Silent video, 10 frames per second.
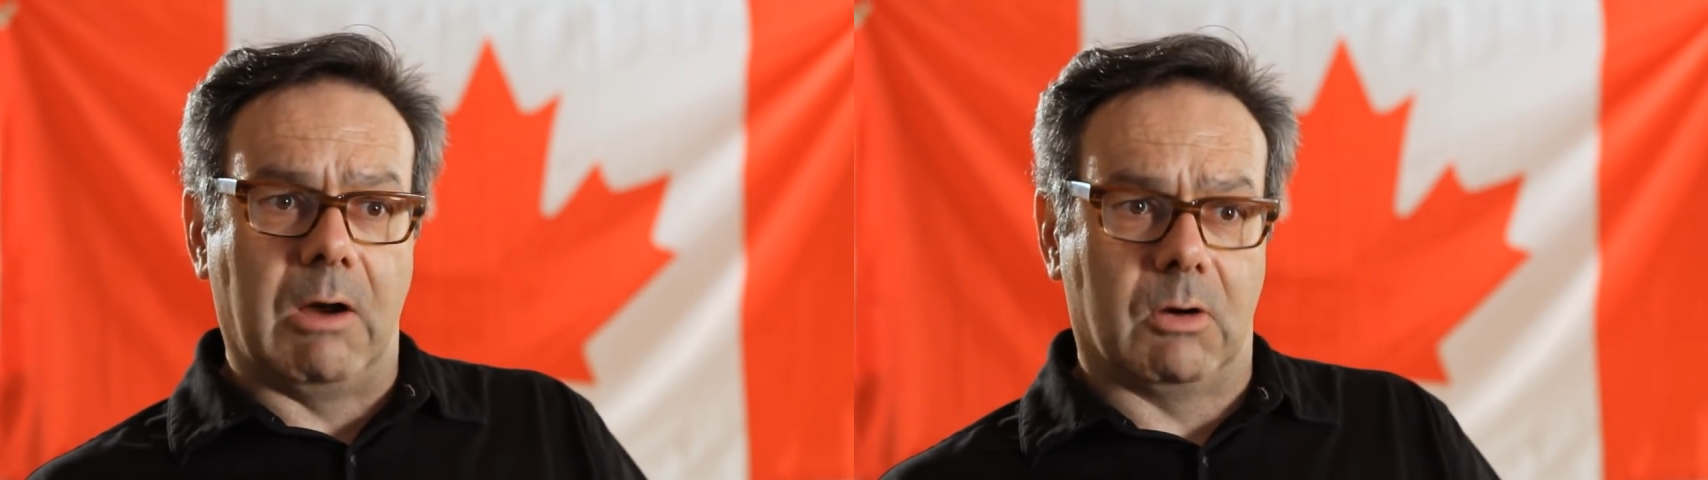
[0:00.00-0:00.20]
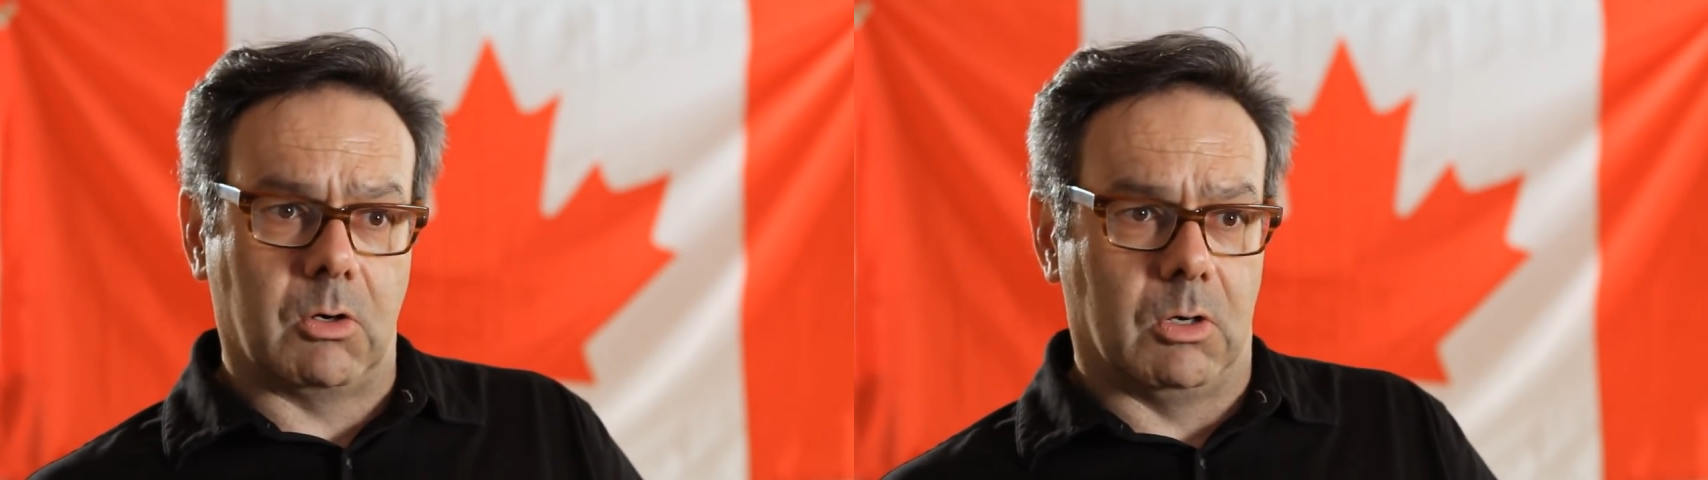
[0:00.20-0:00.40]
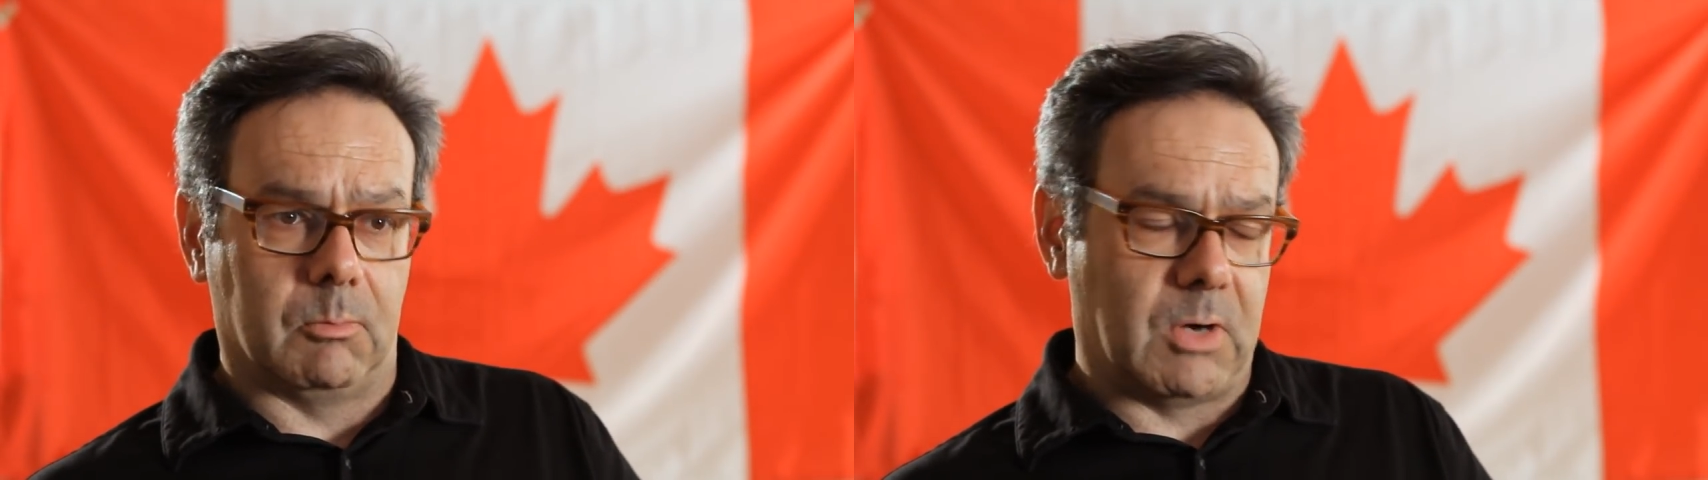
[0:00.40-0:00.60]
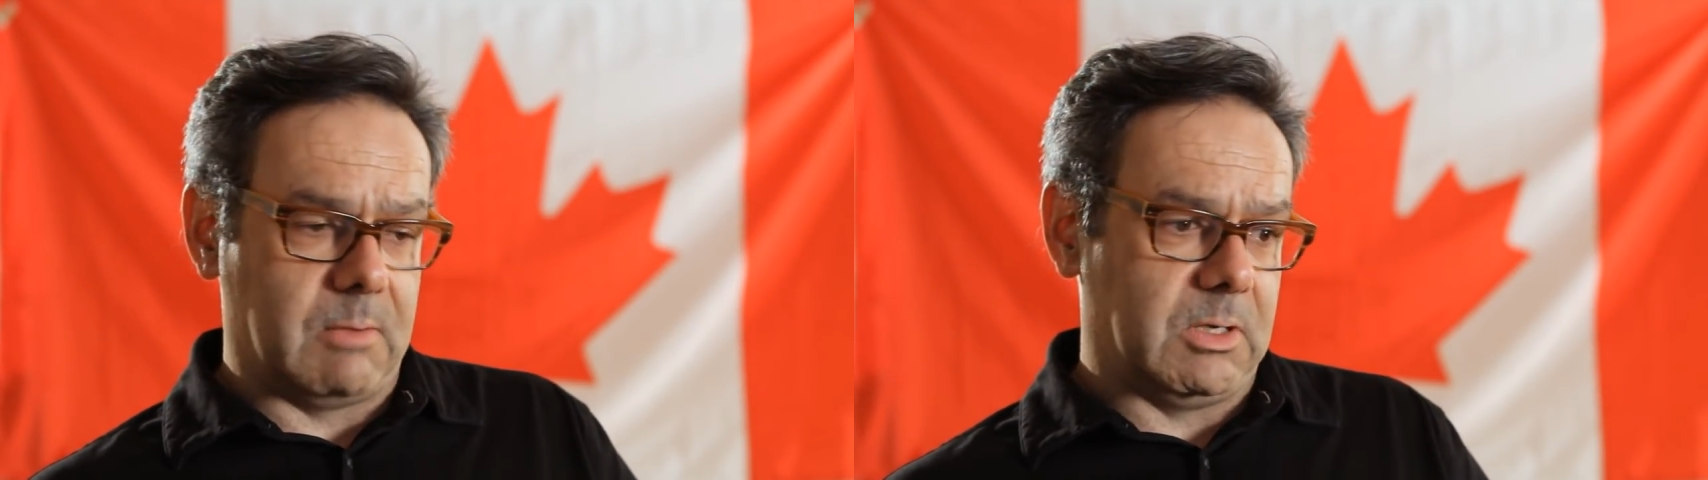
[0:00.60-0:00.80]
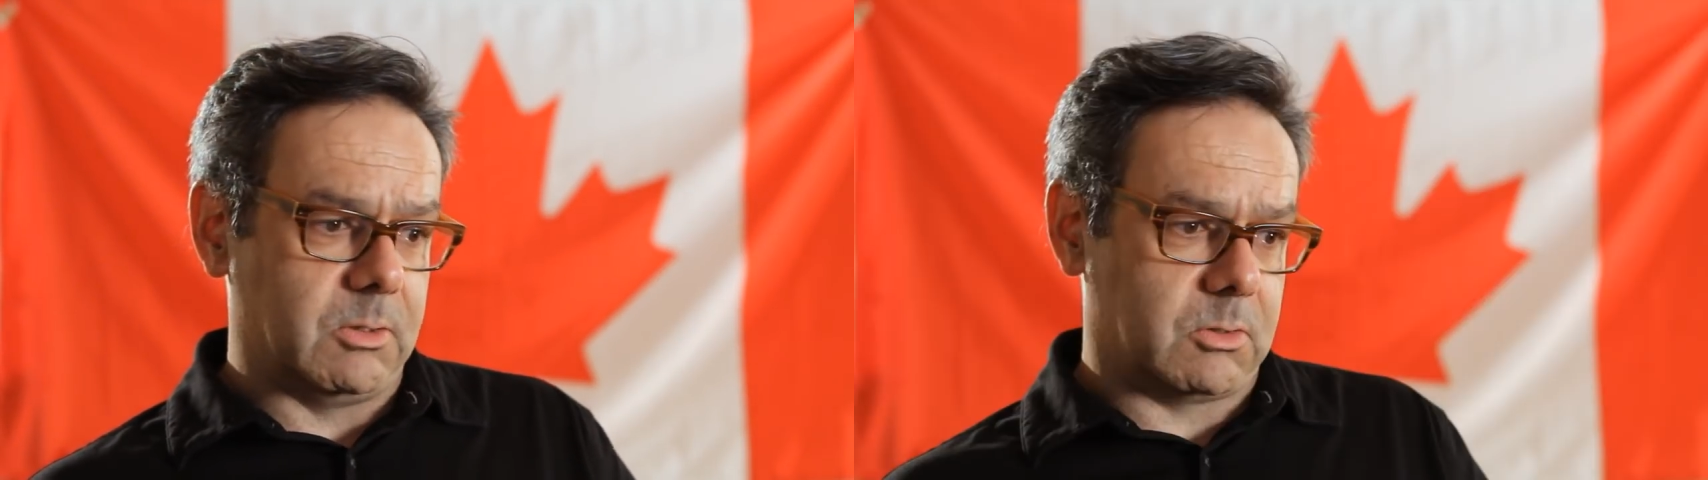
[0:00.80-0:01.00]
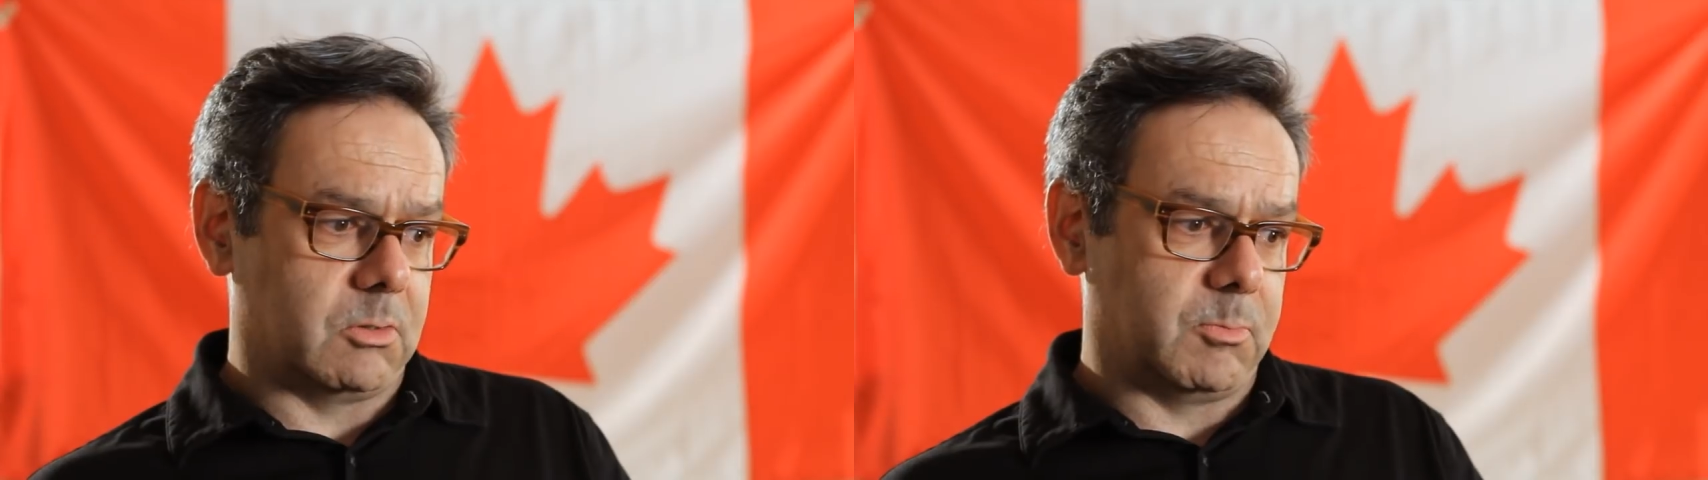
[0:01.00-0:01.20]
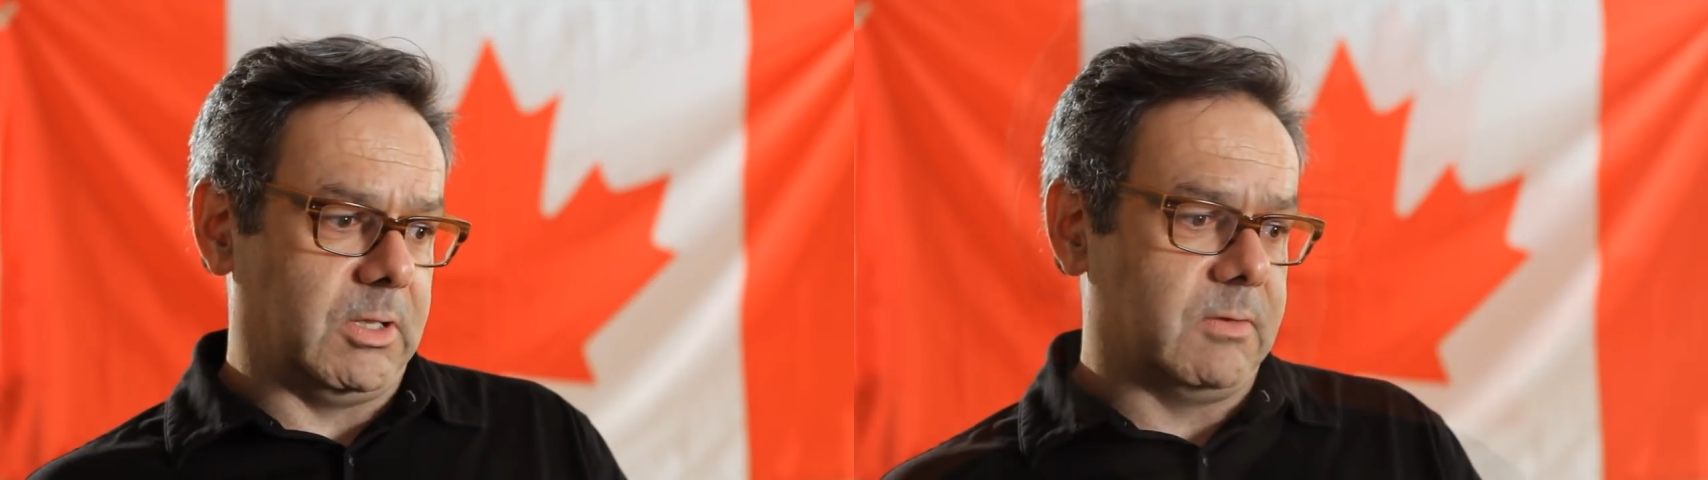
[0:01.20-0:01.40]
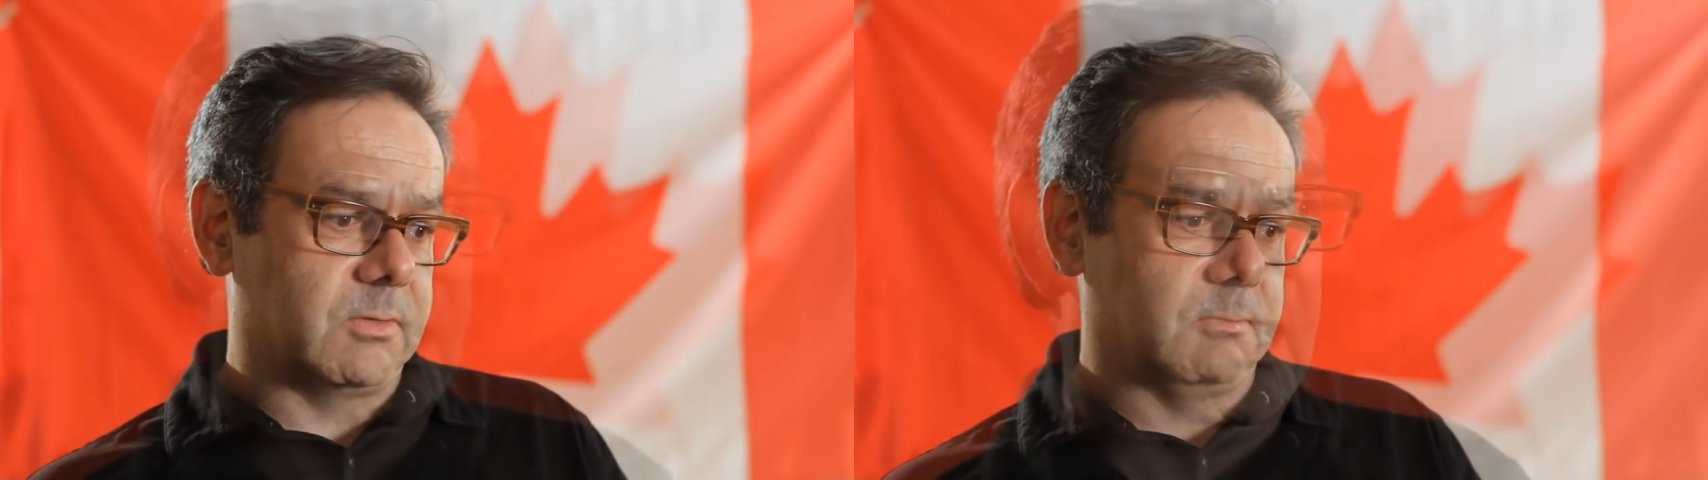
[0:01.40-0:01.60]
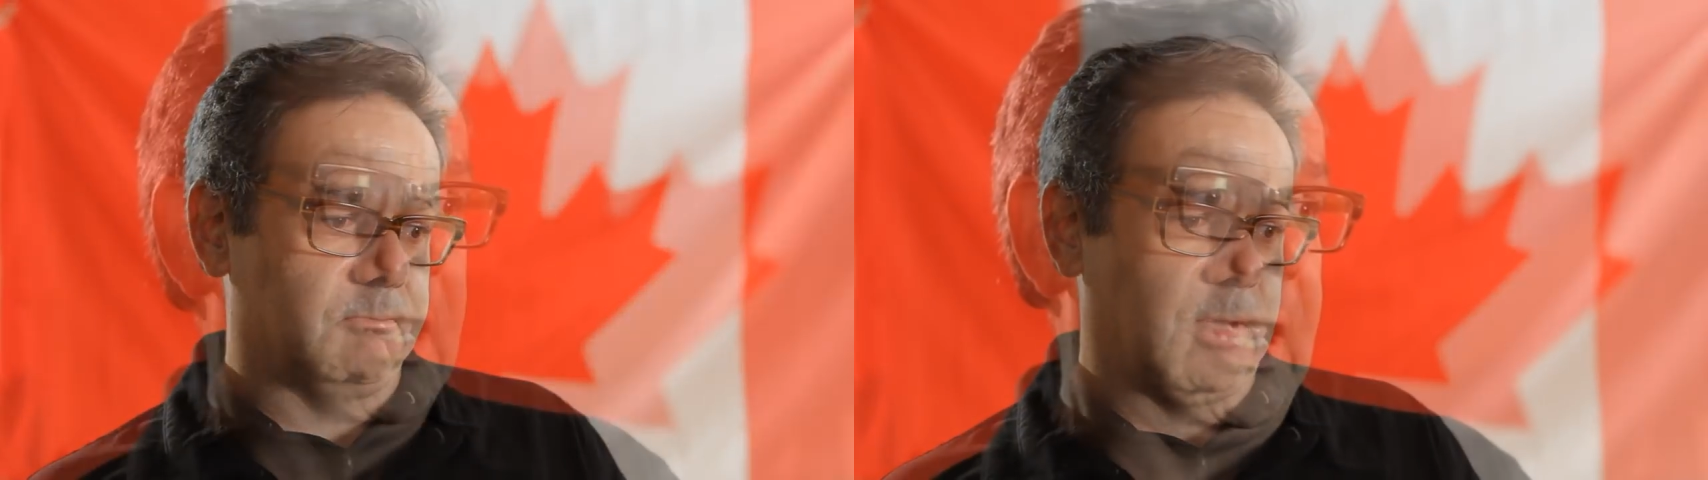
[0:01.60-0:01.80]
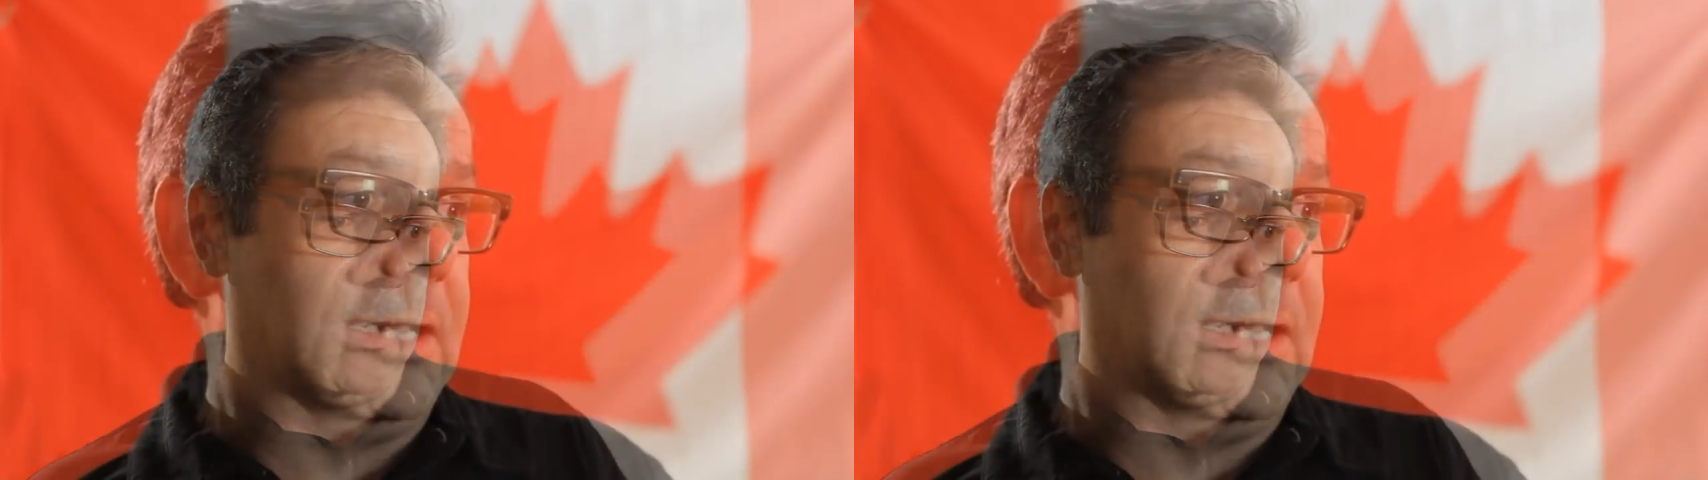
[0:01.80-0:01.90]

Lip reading: our current prime minister's beliefs.